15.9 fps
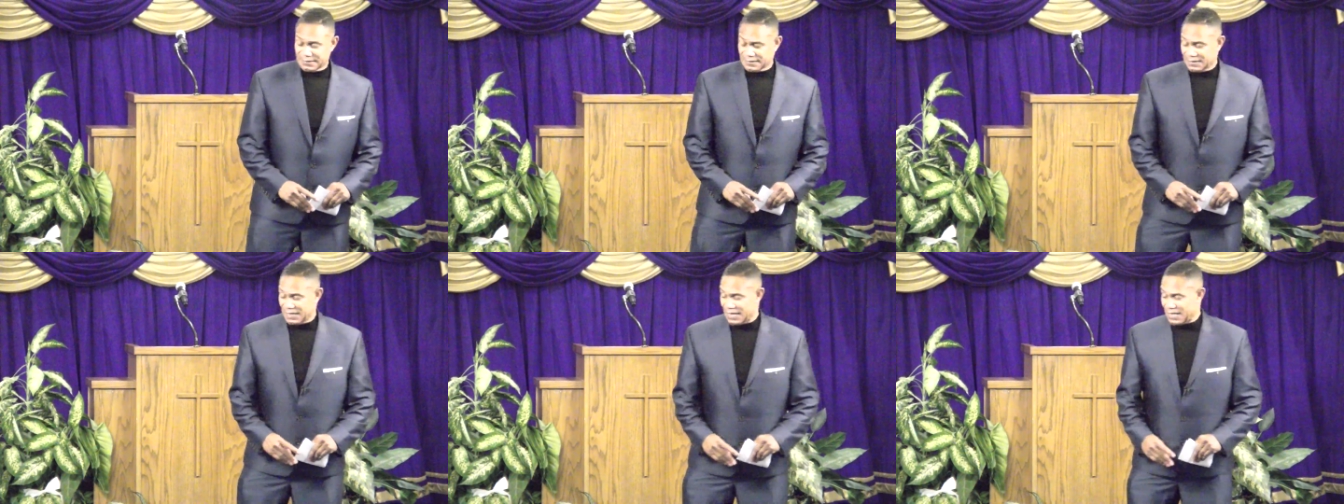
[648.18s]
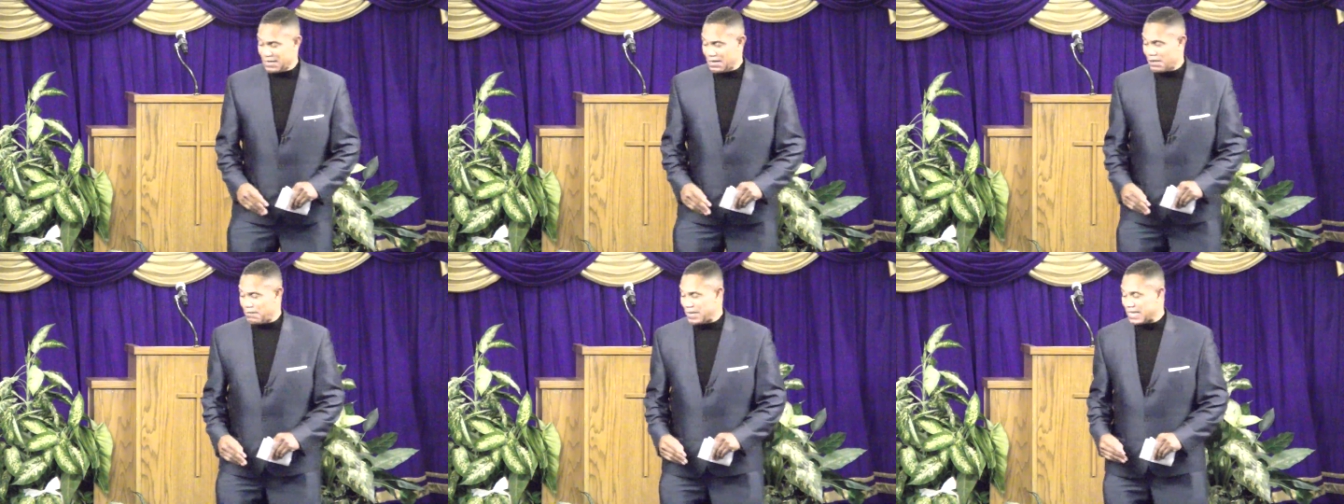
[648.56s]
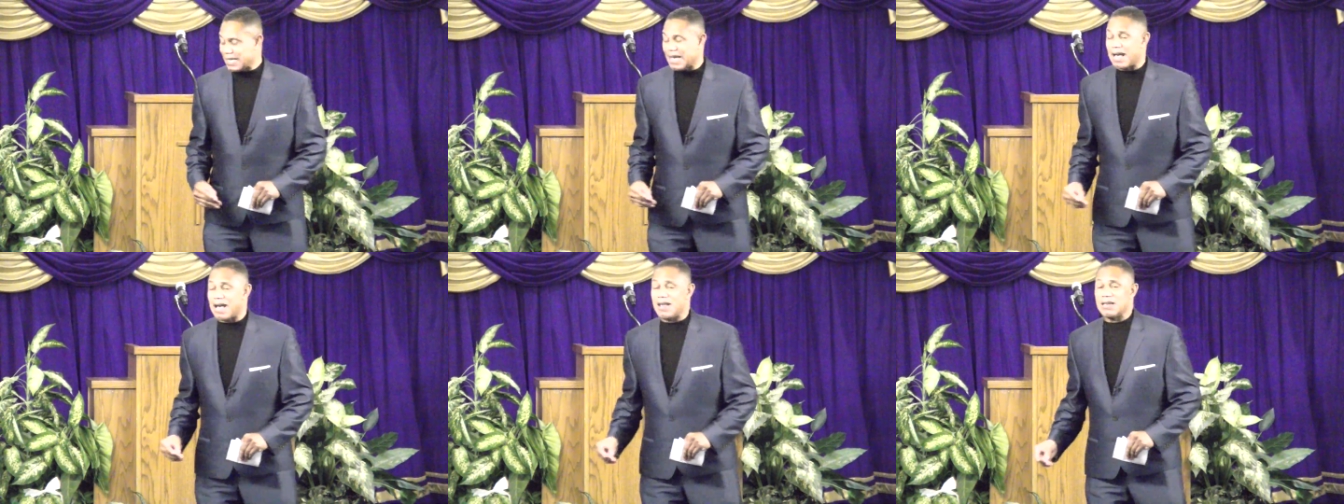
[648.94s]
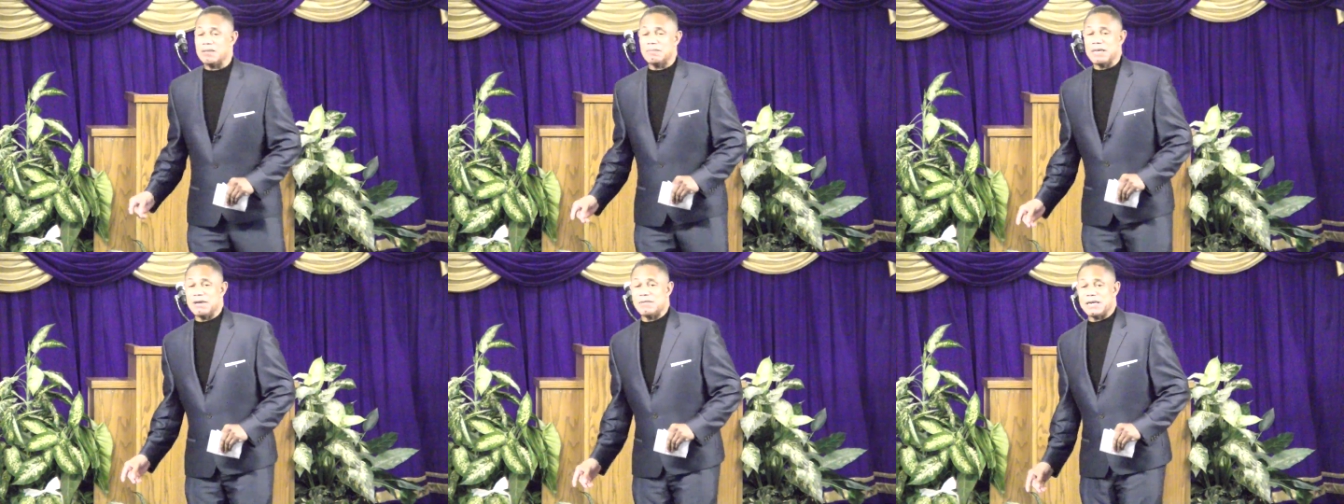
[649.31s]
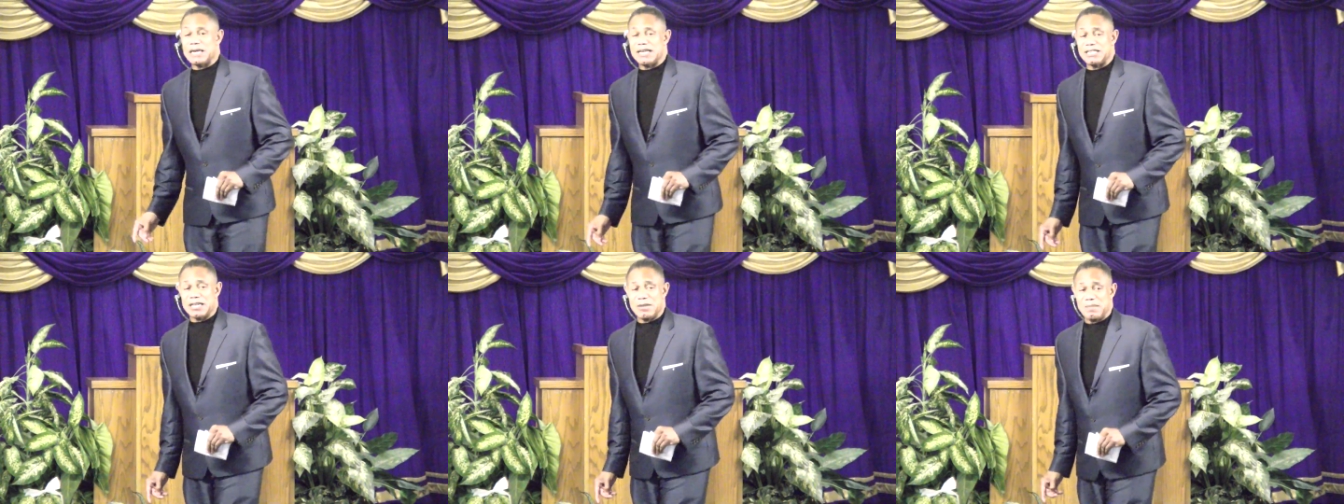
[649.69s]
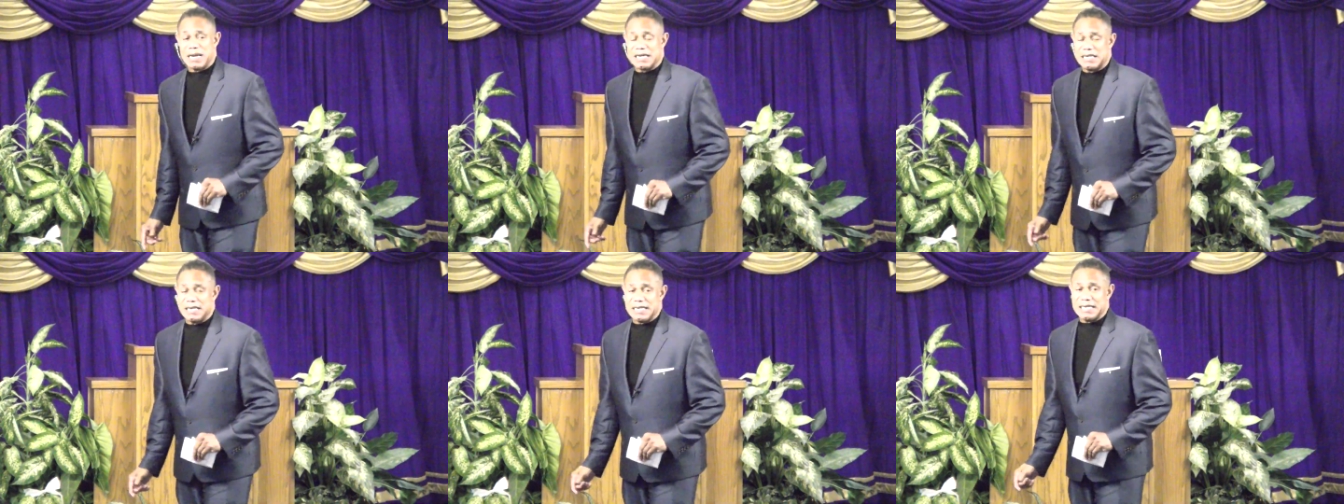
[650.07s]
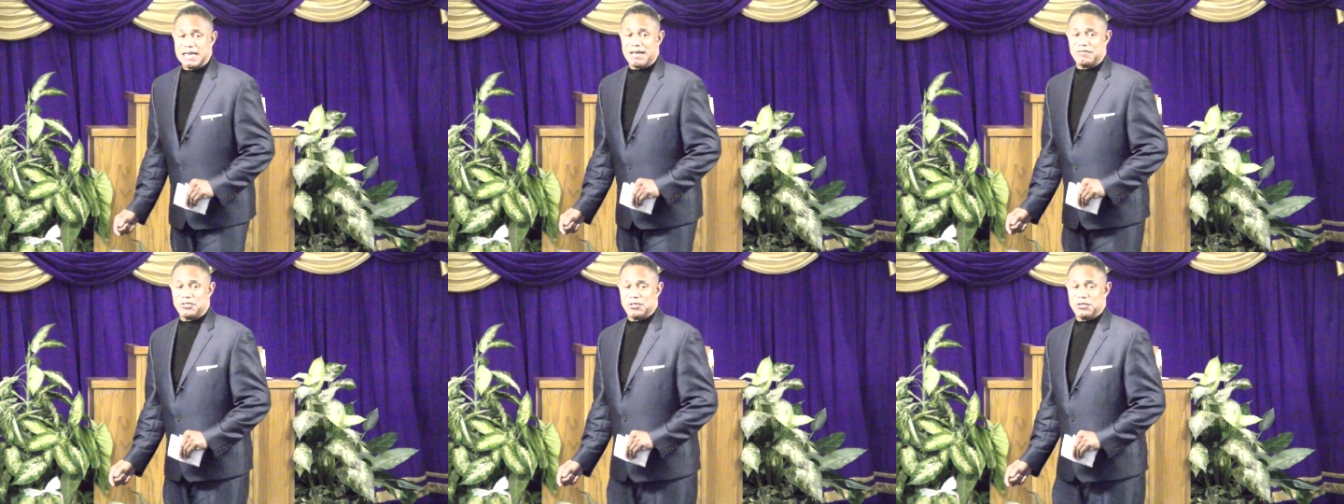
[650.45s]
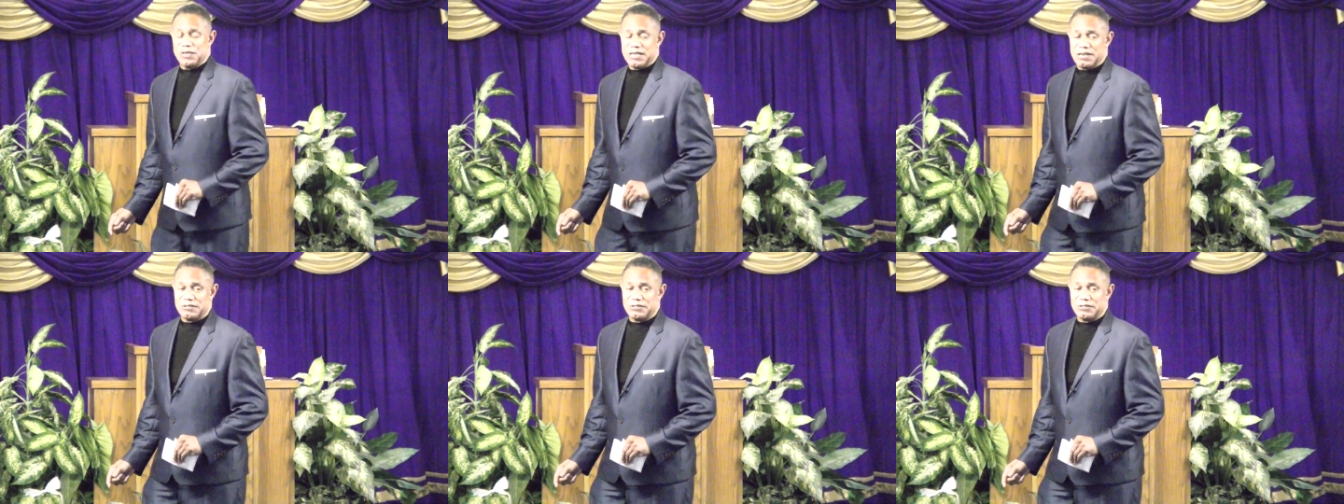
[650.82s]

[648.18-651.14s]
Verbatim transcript: And don't be calling me when they talking about cutting off 2 of your